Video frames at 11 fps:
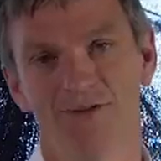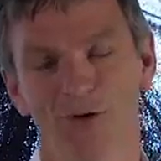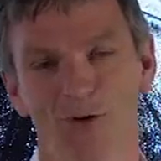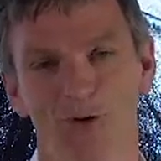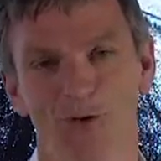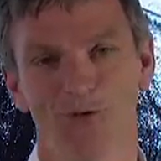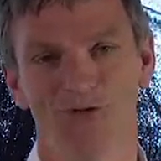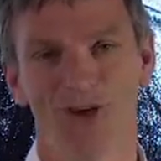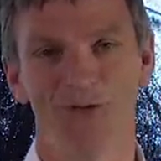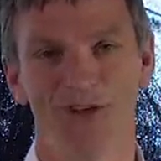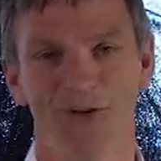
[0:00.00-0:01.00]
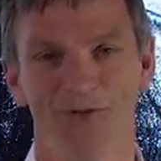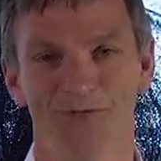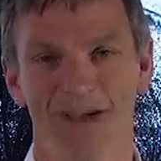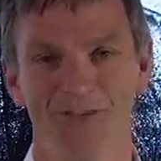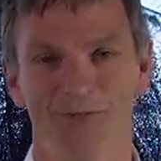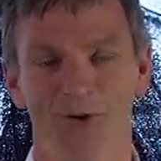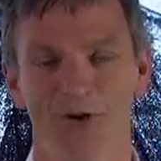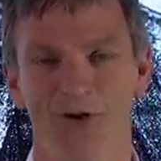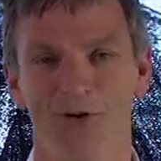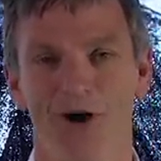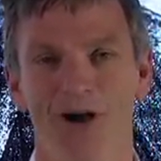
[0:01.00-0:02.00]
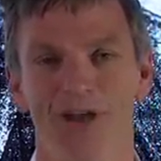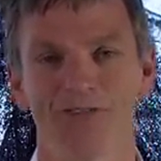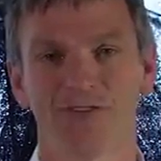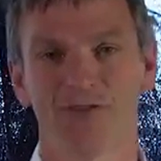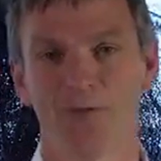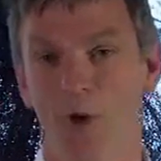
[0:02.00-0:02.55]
To Jody on Facebook, who asks